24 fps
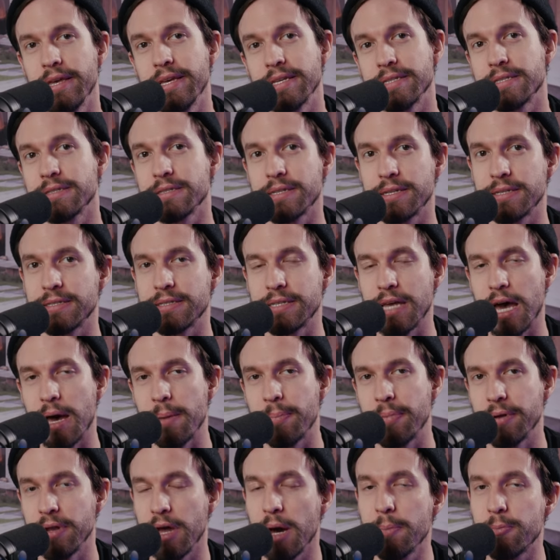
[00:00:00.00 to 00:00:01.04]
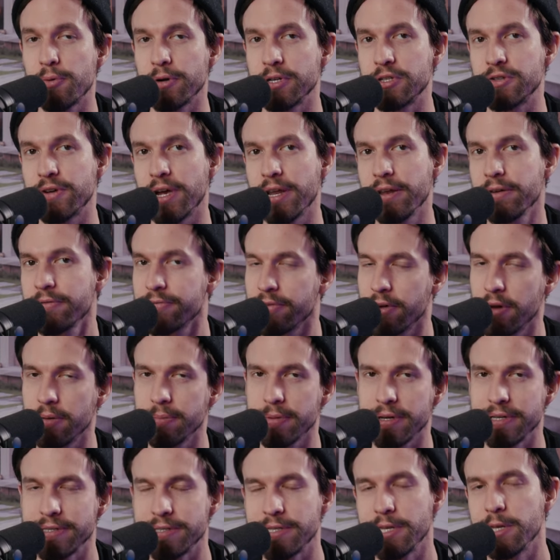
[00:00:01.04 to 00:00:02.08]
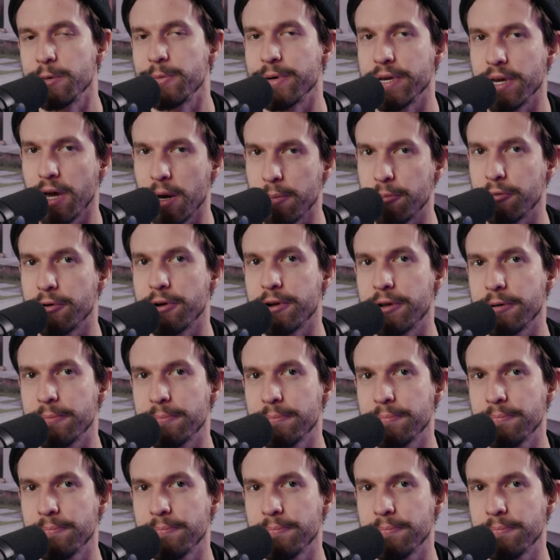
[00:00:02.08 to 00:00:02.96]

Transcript: This can stop an upward trend from continuing upward.